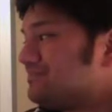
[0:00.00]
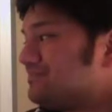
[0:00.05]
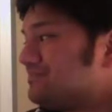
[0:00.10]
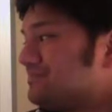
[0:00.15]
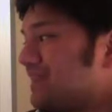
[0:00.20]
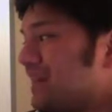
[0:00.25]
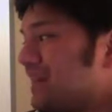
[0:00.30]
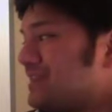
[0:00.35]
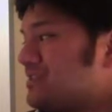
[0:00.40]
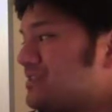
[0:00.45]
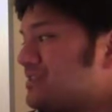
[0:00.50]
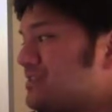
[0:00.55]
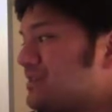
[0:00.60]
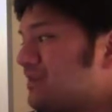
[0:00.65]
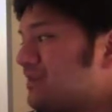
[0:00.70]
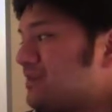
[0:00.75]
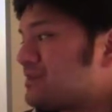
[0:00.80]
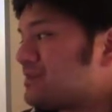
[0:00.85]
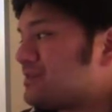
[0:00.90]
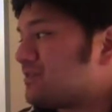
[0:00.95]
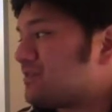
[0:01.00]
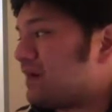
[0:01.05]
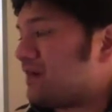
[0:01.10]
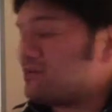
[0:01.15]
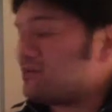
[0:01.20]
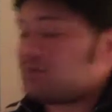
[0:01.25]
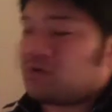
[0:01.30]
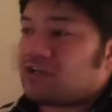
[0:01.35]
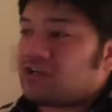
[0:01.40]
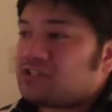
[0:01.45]
I just noticed while I
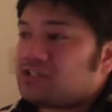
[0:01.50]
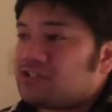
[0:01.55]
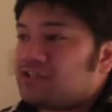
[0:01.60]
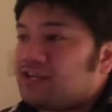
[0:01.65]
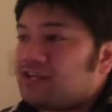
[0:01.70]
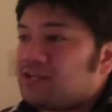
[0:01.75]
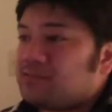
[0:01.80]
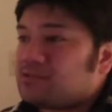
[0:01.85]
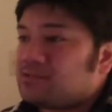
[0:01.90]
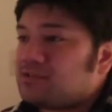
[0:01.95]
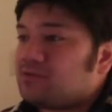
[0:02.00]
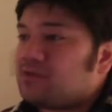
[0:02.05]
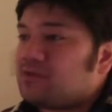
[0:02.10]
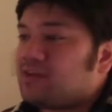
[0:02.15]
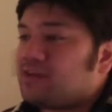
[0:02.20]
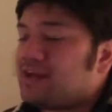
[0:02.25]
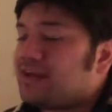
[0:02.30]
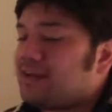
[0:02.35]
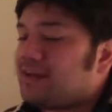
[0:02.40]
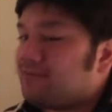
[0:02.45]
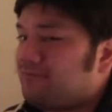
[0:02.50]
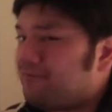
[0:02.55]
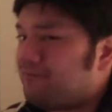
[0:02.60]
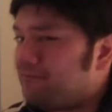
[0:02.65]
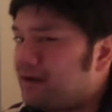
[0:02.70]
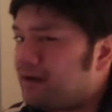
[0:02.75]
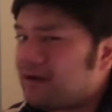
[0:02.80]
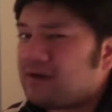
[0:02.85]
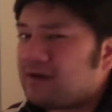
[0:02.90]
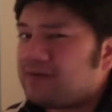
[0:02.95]
was watching that episode that I get
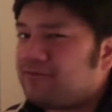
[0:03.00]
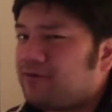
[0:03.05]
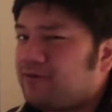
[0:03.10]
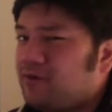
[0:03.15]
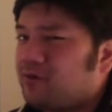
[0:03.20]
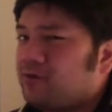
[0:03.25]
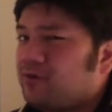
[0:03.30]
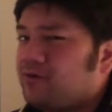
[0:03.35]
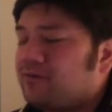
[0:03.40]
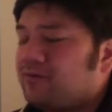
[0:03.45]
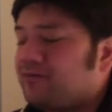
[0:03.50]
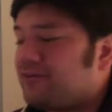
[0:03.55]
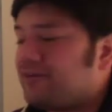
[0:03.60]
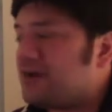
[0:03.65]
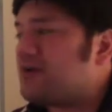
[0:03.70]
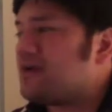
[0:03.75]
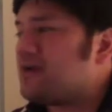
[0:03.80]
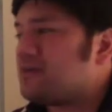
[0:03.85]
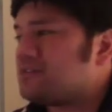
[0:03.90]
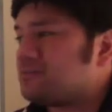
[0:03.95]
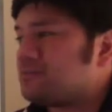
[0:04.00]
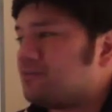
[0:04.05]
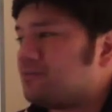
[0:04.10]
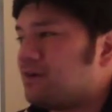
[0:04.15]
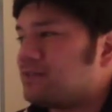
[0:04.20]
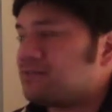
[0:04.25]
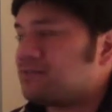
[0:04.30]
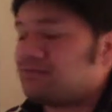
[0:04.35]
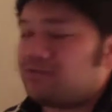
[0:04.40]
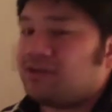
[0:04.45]
very vocal and very
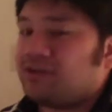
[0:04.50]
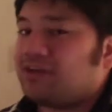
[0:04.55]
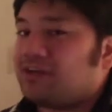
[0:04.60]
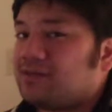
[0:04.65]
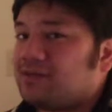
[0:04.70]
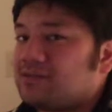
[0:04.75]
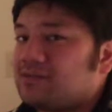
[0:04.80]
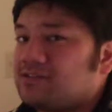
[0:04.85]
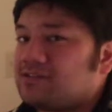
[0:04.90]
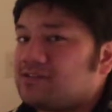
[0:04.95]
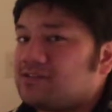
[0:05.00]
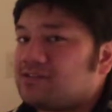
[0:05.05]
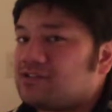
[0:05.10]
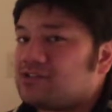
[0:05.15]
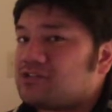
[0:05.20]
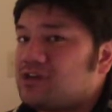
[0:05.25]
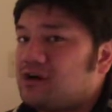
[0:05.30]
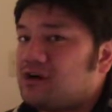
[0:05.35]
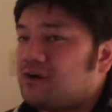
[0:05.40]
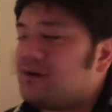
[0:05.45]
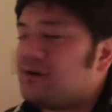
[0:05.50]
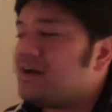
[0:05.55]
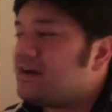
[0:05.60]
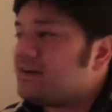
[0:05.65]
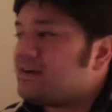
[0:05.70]
expressive when it comes to this show.